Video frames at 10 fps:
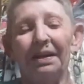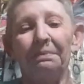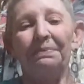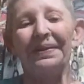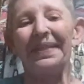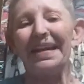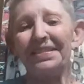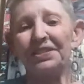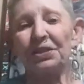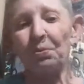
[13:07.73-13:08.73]
But
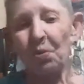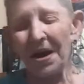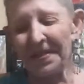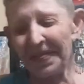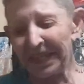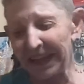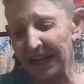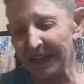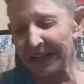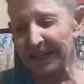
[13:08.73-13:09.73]
that's the one
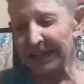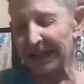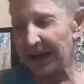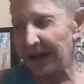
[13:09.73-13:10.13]
thing that